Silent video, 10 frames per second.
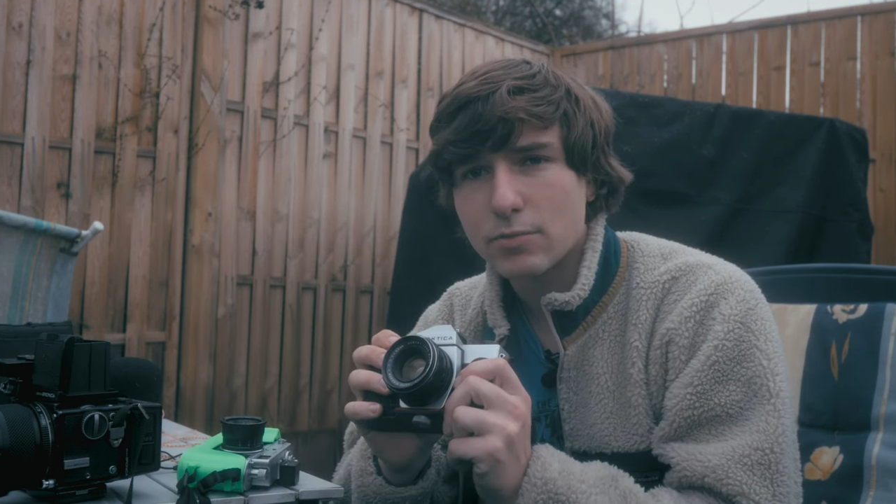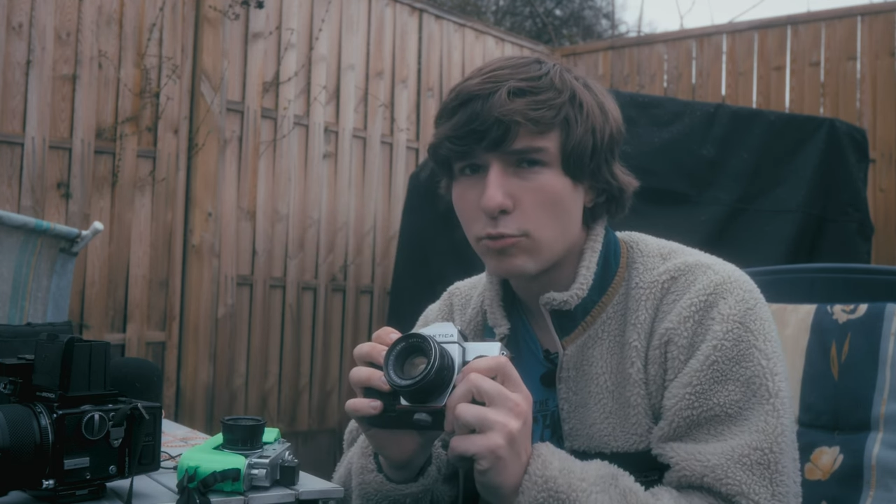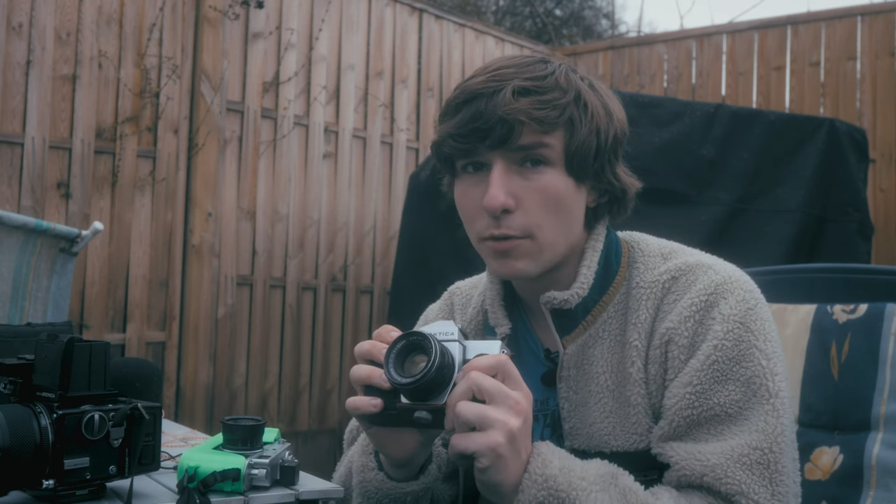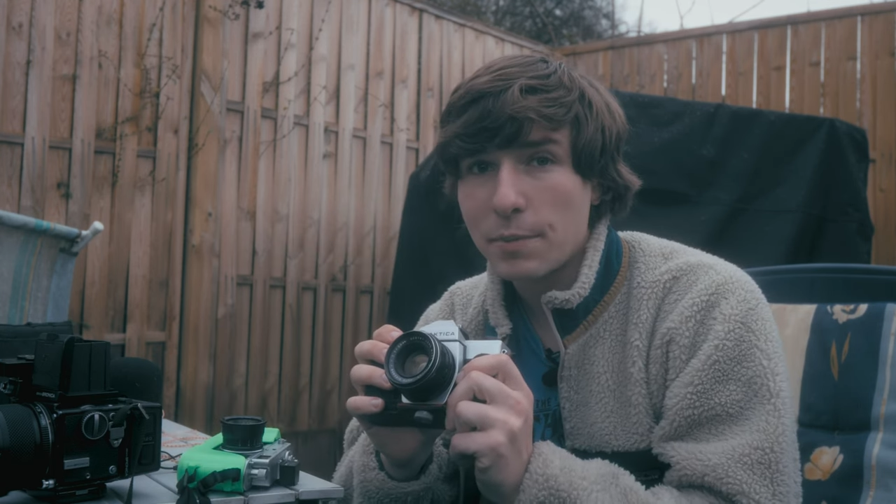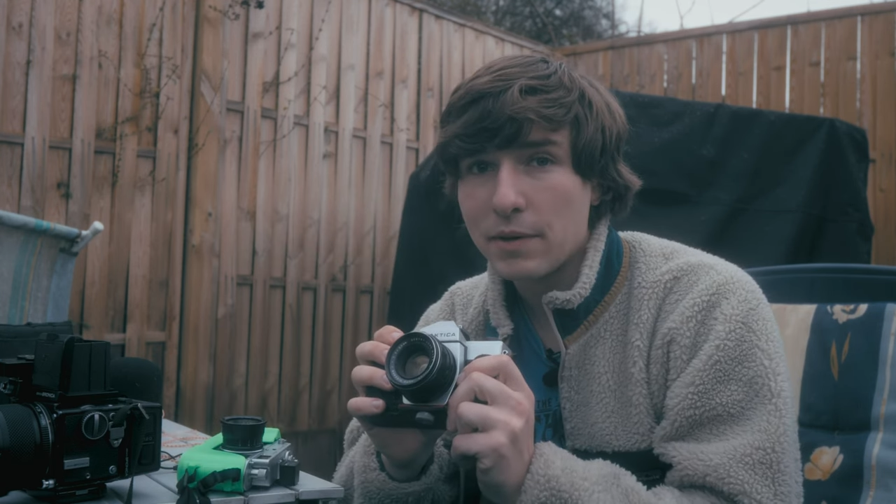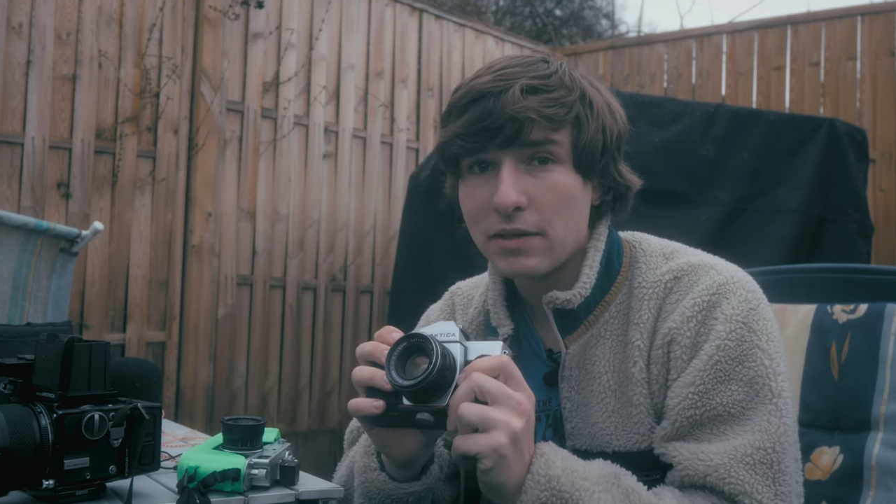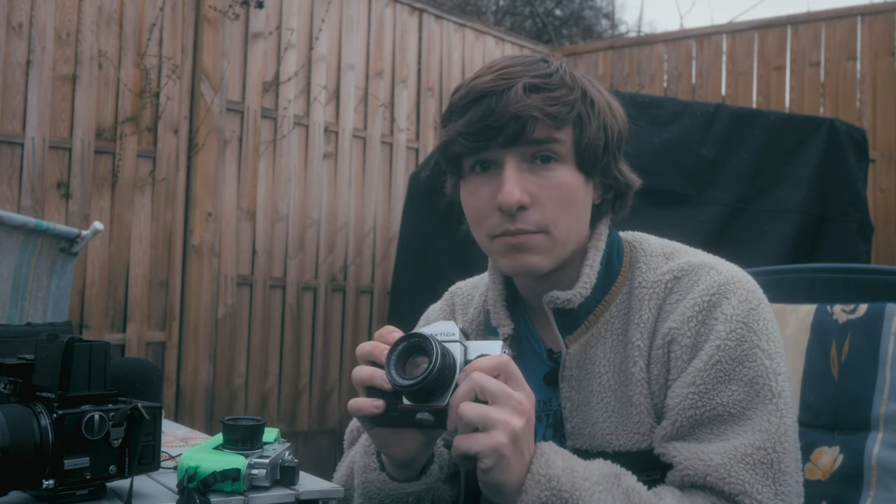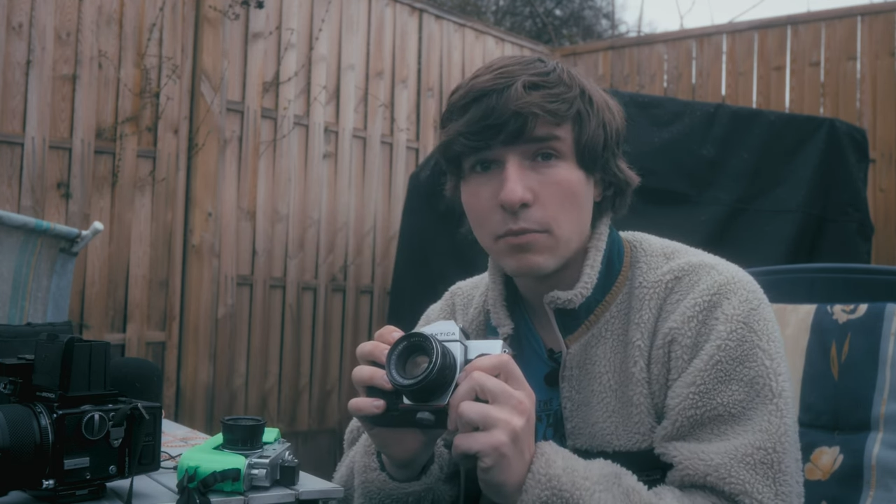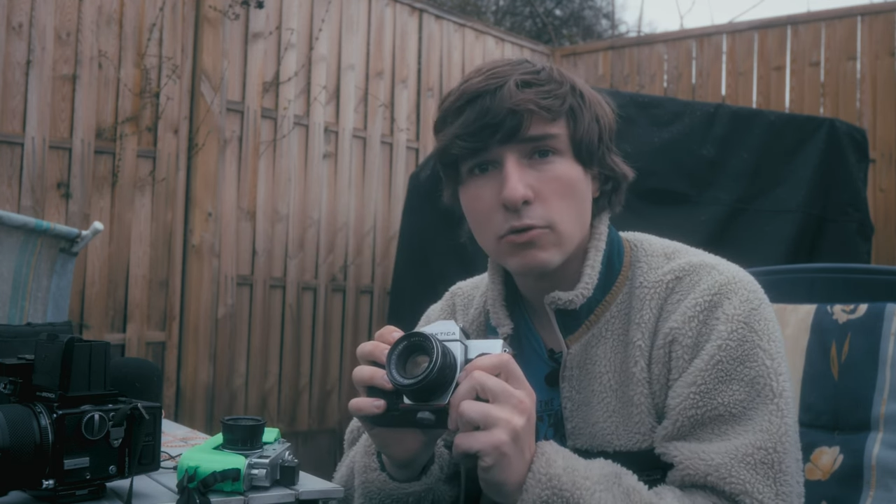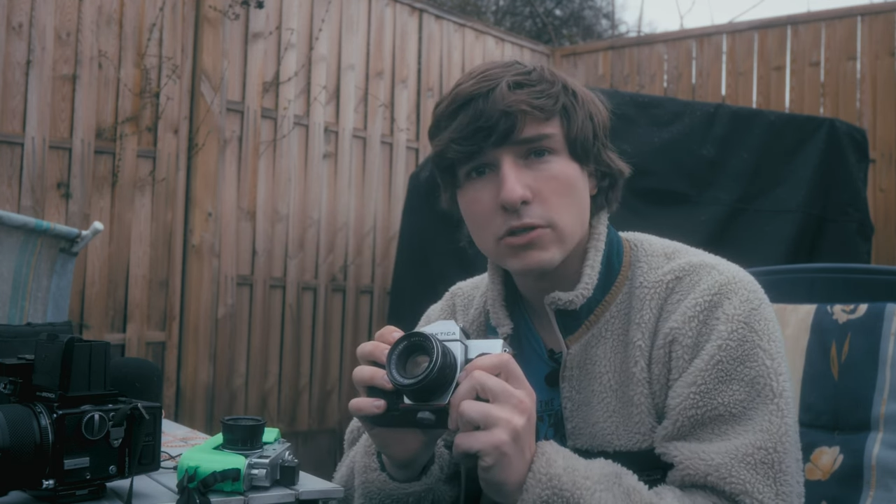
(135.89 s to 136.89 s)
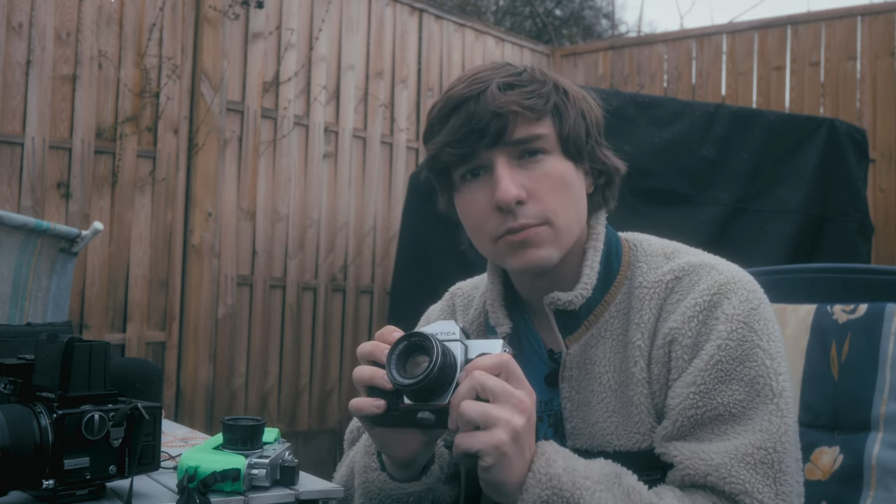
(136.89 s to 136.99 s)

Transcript: probably the most